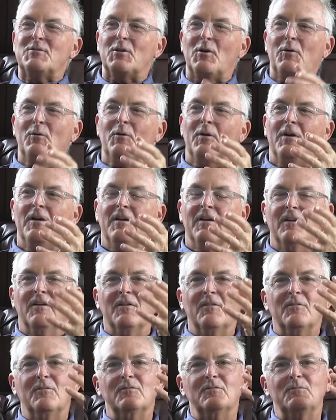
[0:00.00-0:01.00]
so
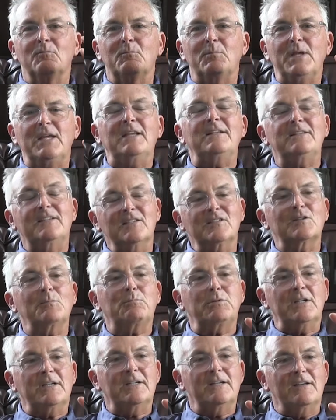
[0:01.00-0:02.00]
being
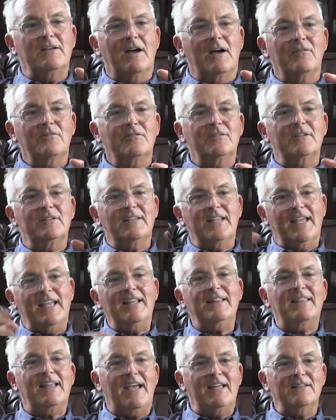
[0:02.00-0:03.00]
disciplined enough to
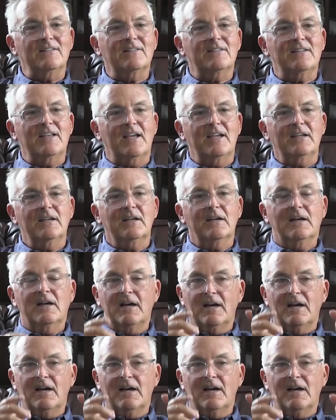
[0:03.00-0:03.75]
take that and say,